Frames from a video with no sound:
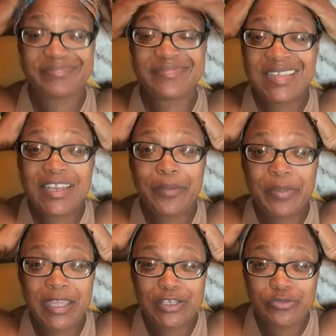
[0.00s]
get up and
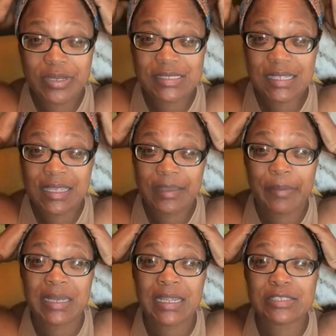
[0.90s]
get dressed and get my
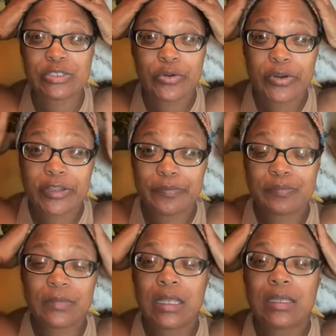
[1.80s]
day started.
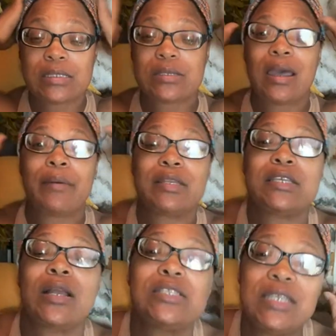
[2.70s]
So I'm going to
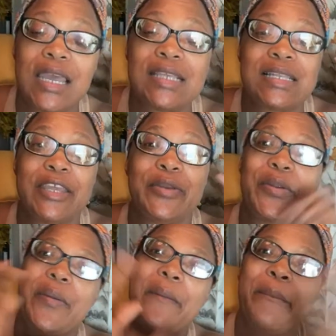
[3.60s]
talk to you guys later.
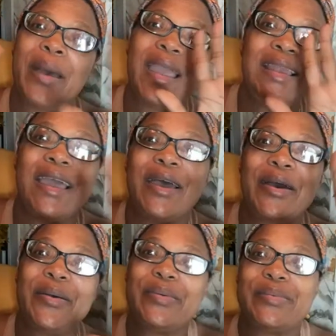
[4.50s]
Bye
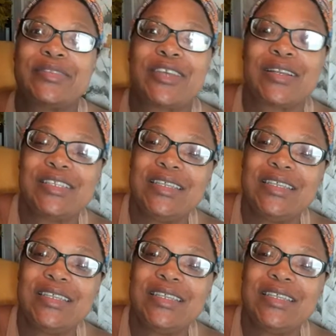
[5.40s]
now. Talk to you